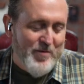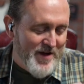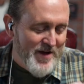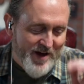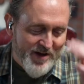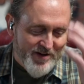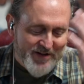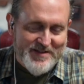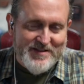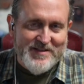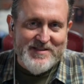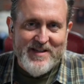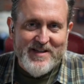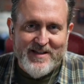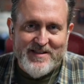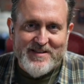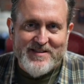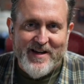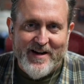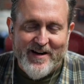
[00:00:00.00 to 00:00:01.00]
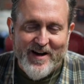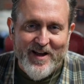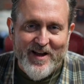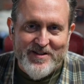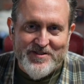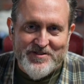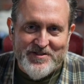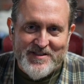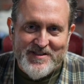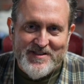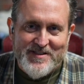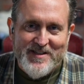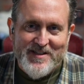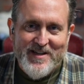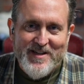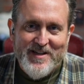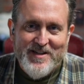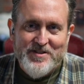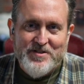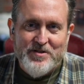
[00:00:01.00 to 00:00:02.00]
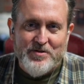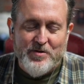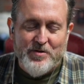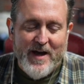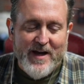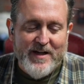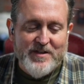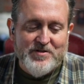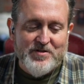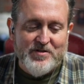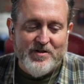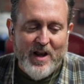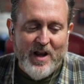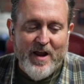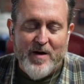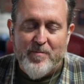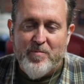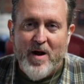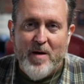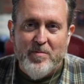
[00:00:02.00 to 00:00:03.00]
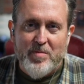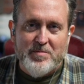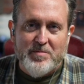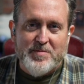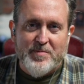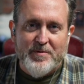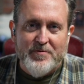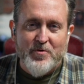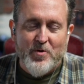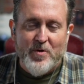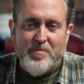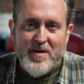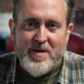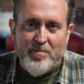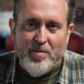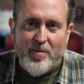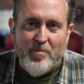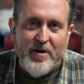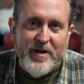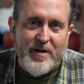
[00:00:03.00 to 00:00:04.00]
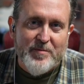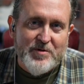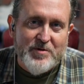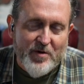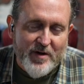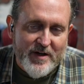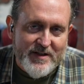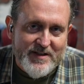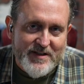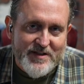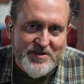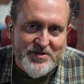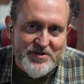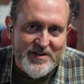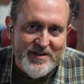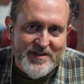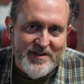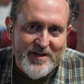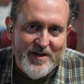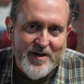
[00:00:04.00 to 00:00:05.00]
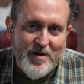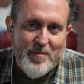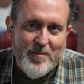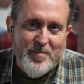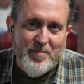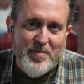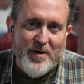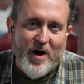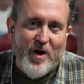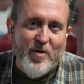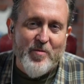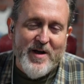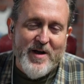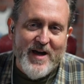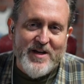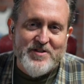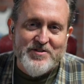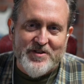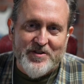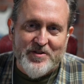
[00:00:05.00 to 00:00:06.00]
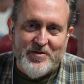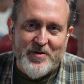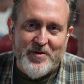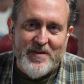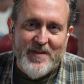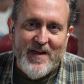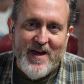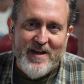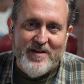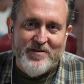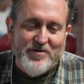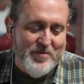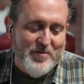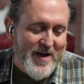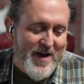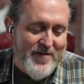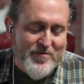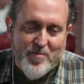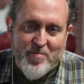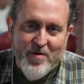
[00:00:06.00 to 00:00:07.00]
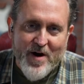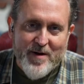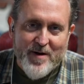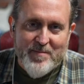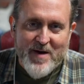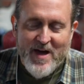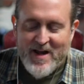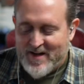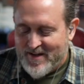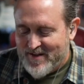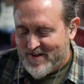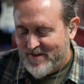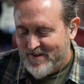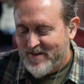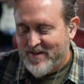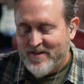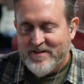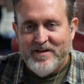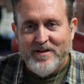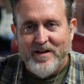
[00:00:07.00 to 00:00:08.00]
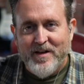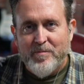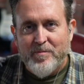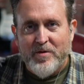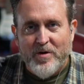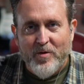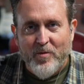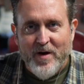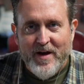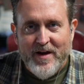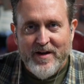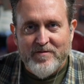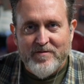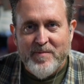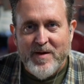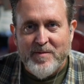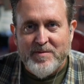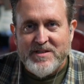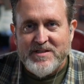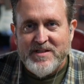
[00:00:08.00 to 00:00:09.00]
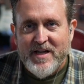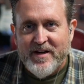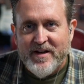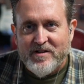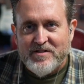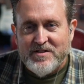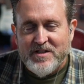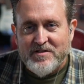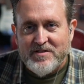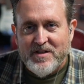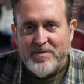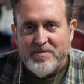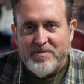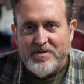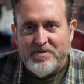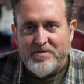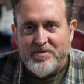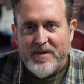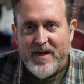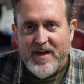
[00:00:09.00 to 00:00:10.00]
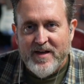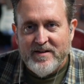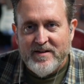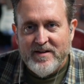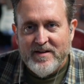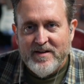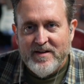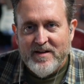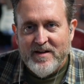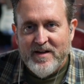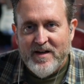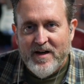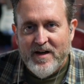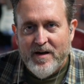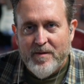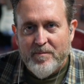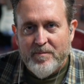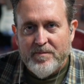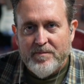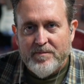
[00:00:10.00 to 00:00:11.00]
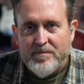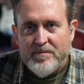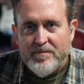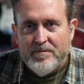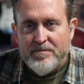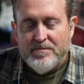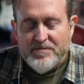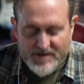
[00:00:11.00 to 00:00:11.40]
we all can see it as technologists, to answer a lot of problems before people bring them to our attention. But are we actually doing that? Do we have a pragmatic and, and deliberate way of maybe setting ourselves up to do that? Um, yeah.